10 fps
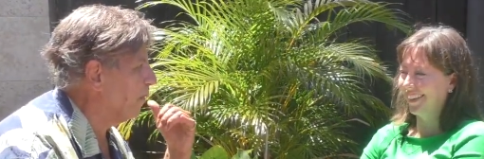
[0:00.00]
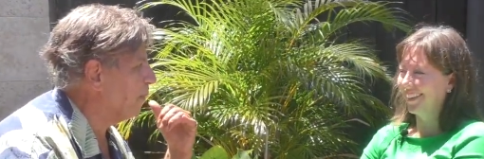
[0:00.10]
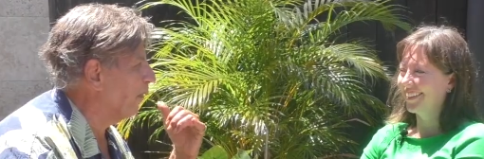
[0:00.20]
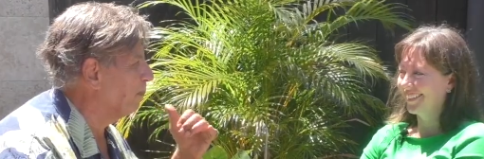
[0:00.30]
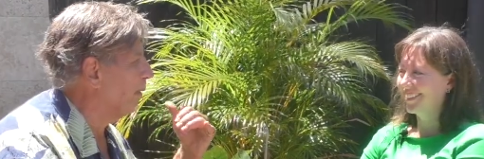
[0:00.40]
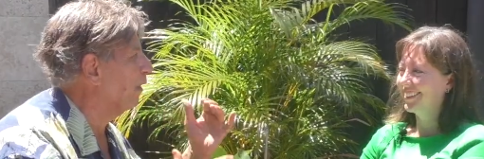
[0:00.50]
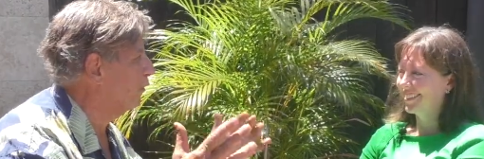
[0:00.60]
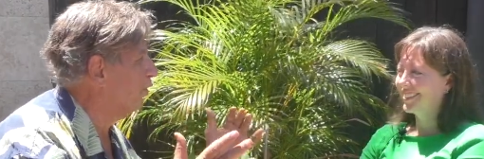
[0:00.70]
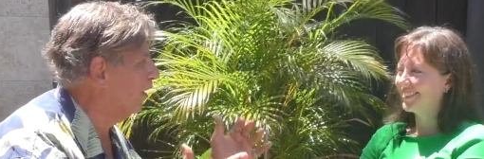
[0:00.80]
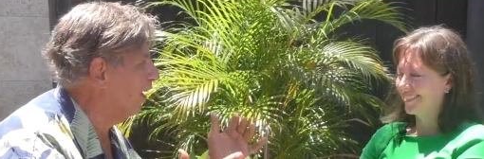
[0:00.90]
Speaker 1: people,
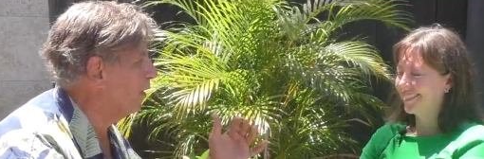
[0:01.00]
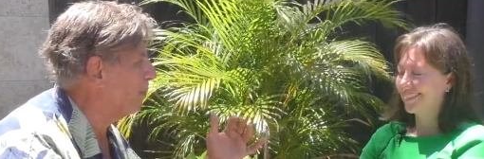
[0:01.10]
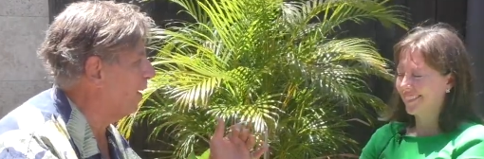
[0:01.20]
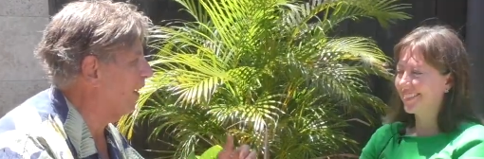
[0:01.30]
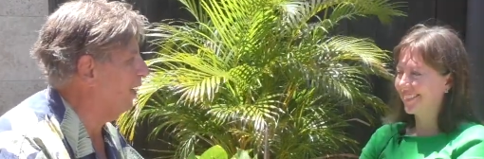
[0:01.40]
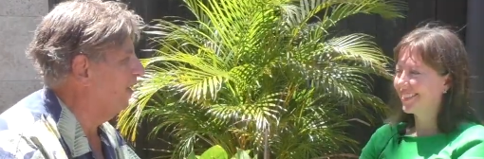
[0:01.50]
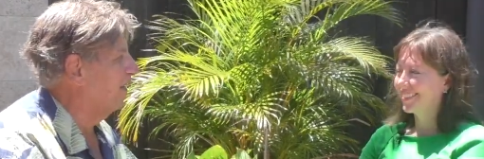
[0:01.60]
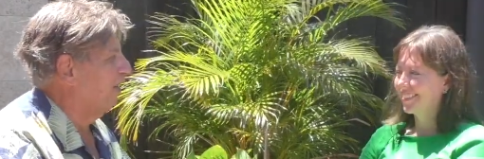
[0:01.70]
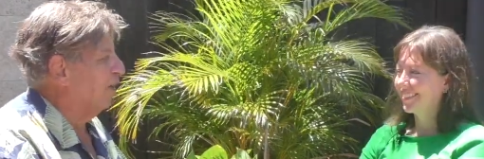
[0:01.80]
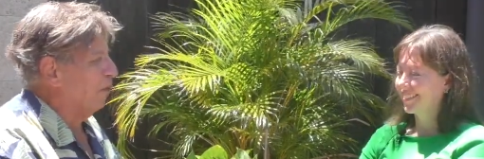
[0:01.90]
bouncing on a bed.
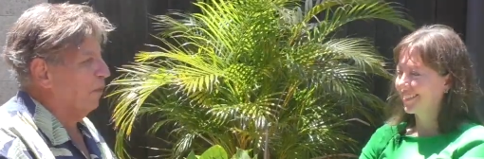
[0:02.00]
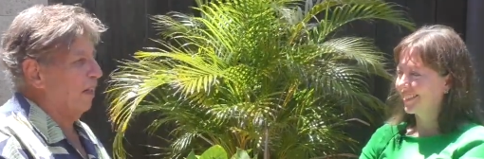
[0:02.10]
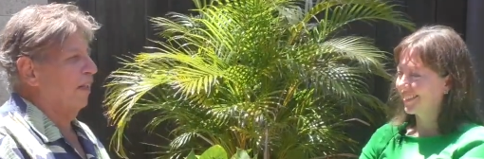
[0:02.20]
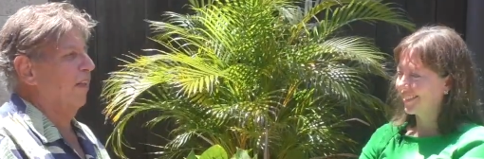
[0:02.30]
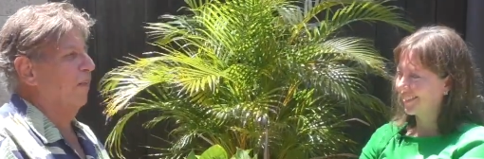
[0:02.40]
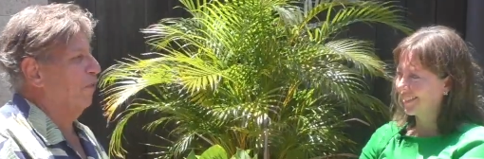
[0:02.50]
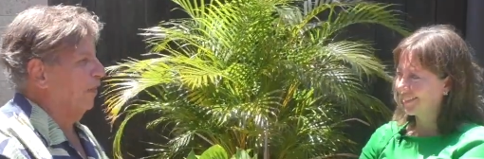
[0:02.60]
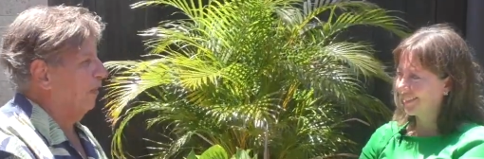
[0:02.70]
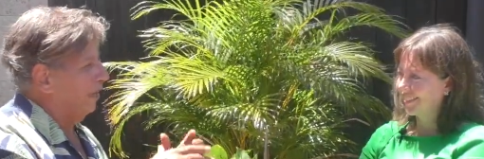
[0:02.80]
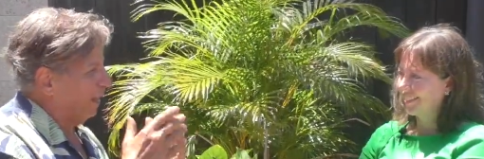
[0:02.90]
Rather than
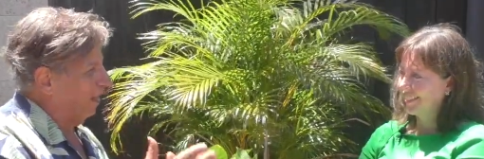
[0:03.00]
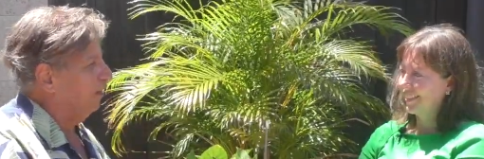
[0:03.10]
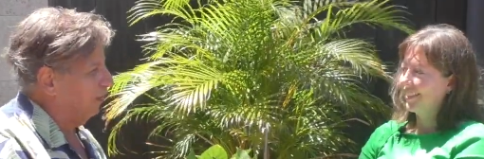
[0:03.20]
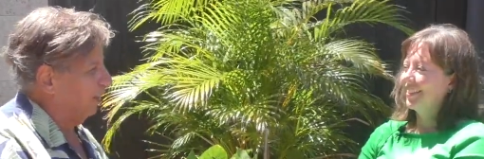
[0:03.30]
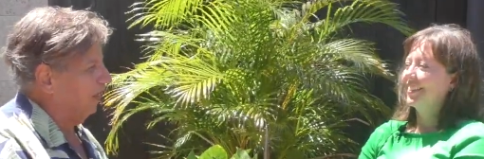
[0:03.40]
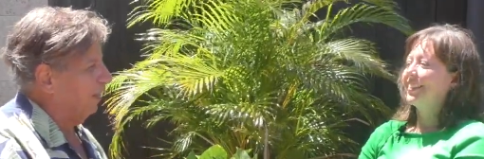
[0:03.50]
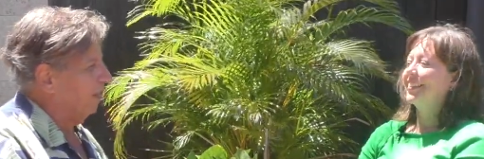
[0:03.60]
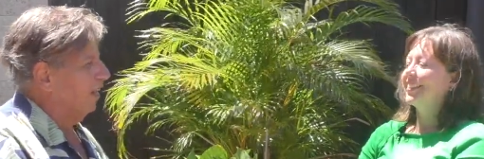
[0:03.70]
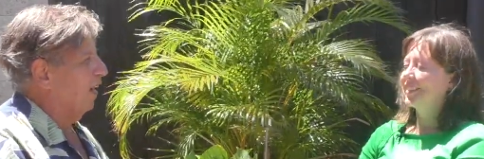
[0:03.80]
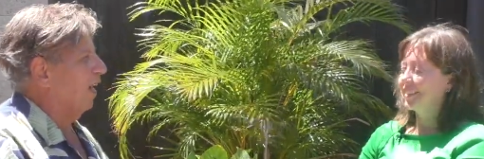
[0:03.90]
feeling guilty,
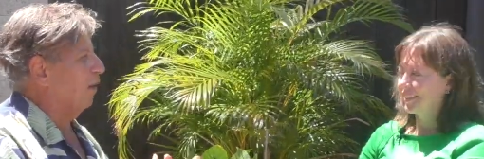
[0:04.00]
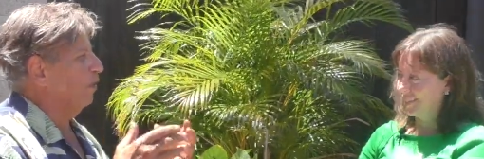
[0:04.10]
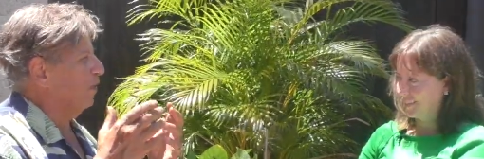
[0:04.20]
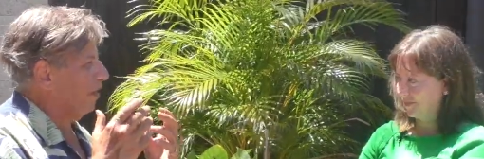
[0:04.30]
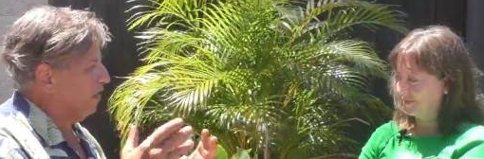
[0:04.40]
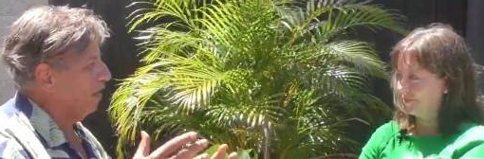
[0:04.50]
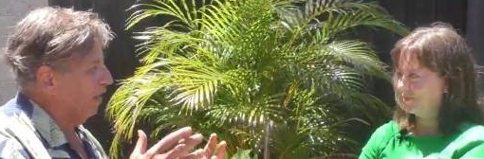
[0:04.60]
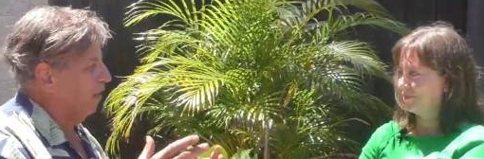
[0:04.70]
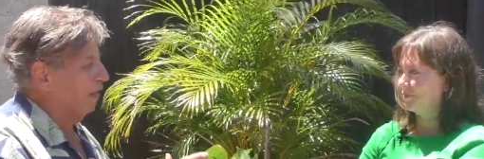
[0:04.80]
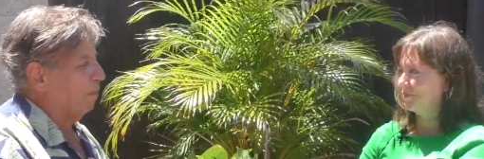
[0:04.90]
I was
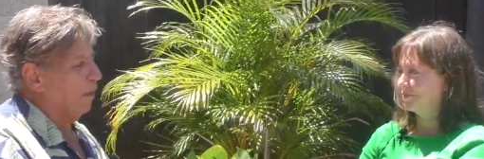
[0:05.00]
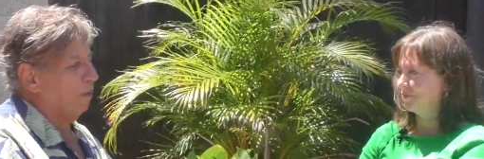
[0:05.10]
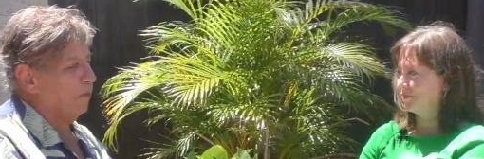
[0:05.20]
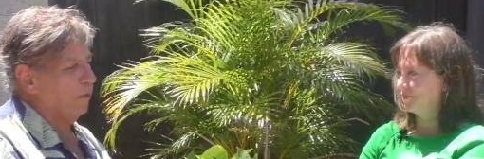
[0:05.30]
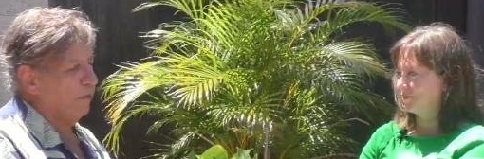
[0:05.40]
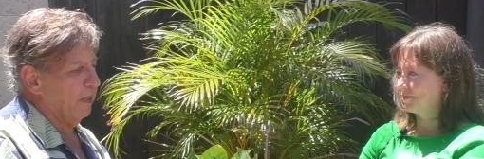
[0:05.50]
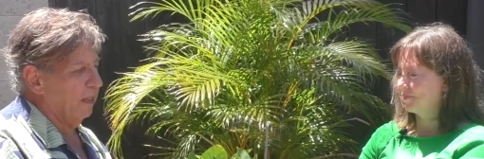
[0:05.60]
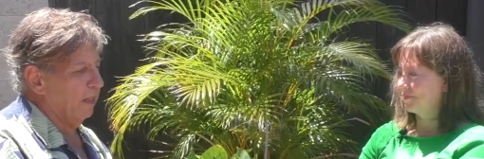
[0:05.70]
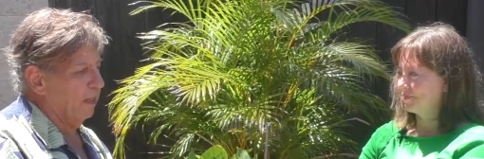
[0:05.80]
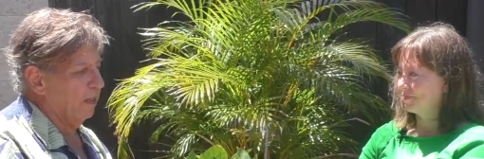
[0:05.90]
excited about moving
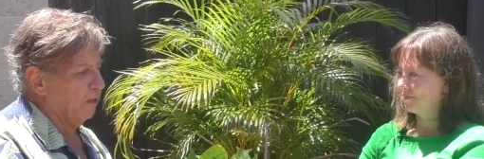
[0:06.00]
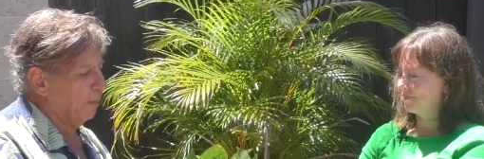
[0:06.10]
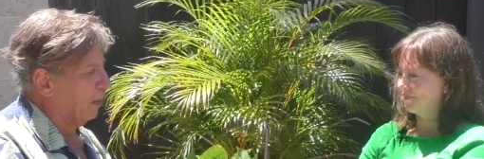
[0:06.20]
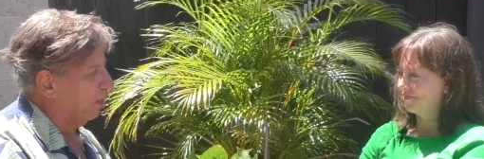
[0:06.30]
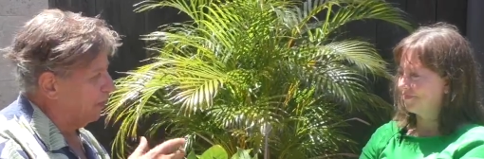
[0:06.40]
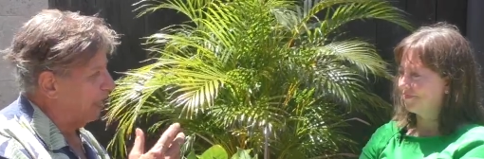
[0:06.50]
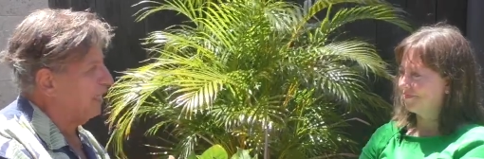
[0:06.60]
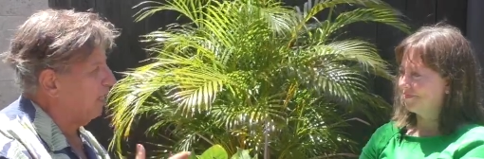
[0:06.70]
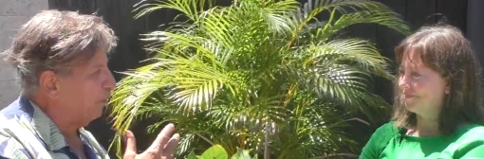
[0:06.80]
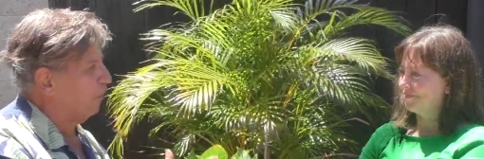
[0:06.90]
in, and it's because I
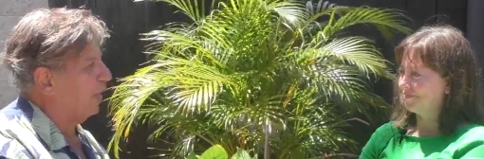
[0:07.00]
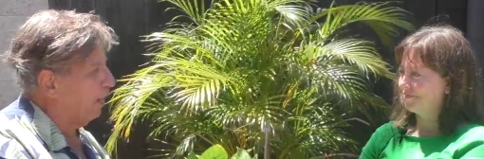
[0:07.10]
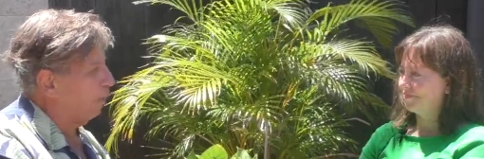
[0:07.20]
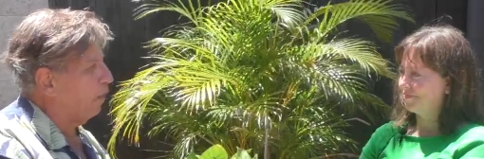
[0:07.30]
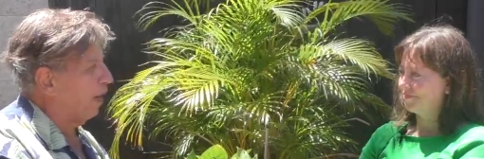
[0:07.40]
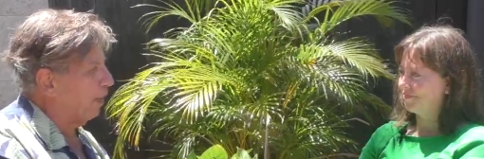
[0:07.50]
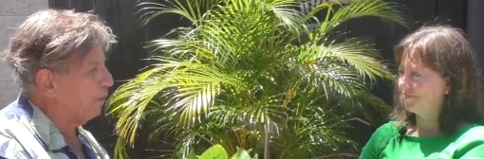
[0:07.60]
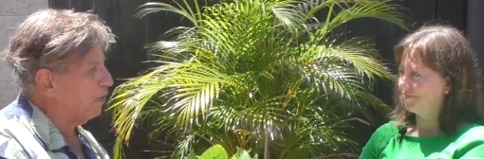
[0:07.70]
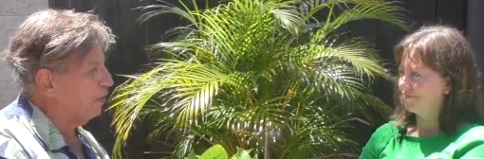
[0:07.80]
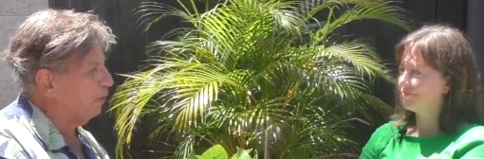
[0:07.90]
didn't forget why I
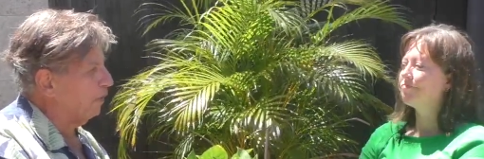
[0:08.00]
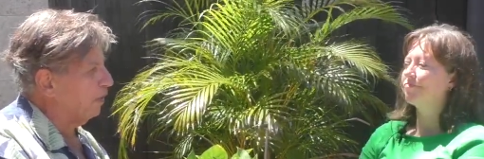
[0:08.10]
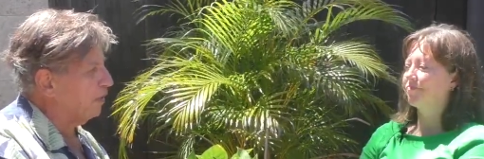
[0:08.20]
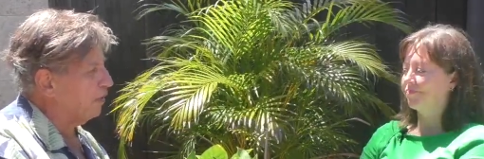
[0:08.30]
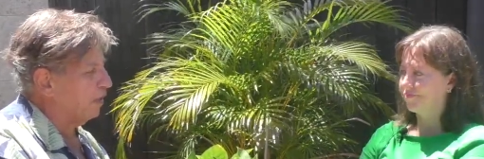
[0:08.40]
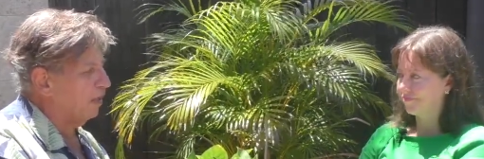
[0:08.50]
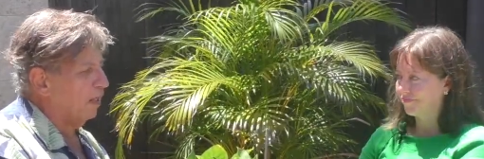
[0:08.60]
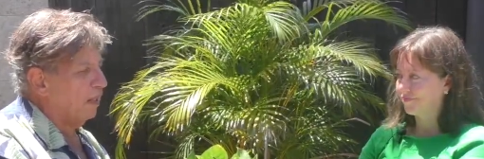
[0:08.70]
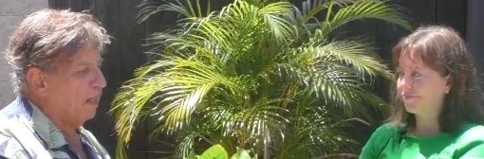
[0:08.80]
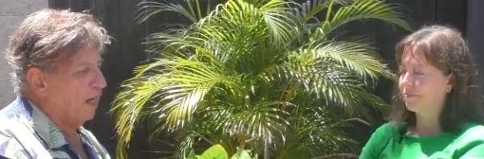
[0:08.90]
was doing this. And
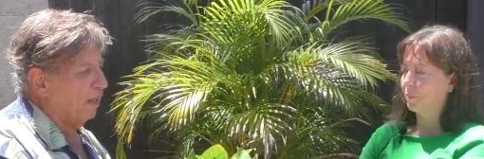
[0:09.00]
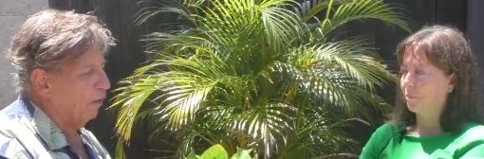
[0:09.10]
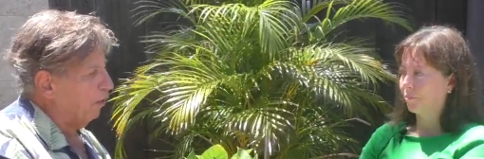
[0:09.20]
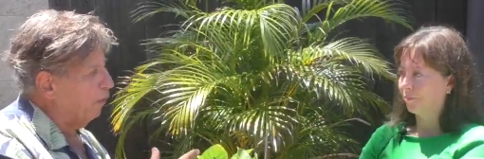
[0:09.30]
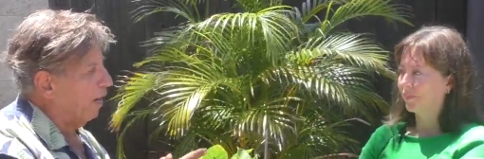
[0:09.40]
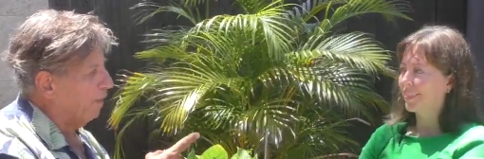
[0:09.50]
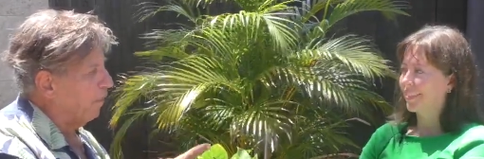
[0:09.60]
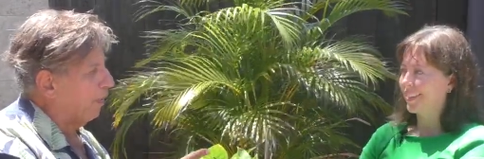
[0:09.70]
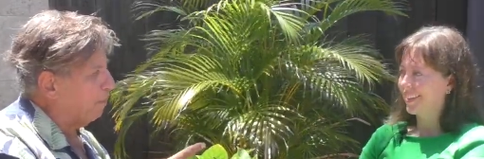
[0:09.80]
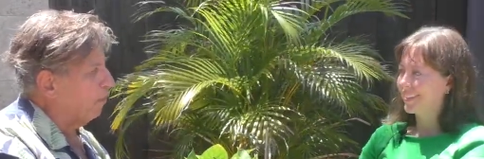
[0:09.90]
I know you
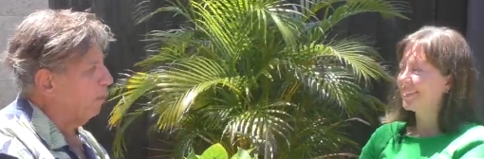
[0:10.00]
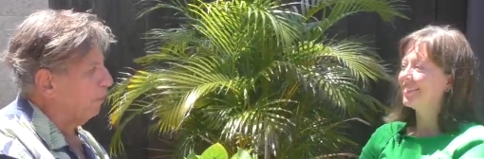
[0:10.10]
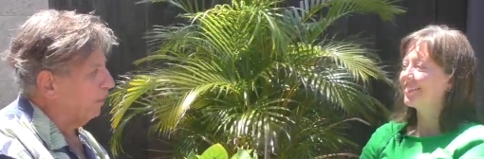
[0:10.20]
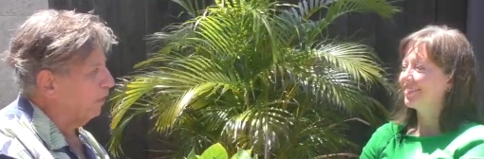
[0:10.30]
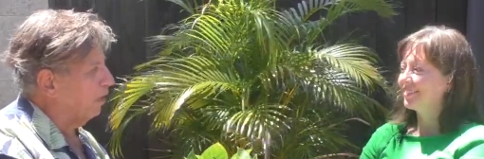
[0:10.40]
have that beautiful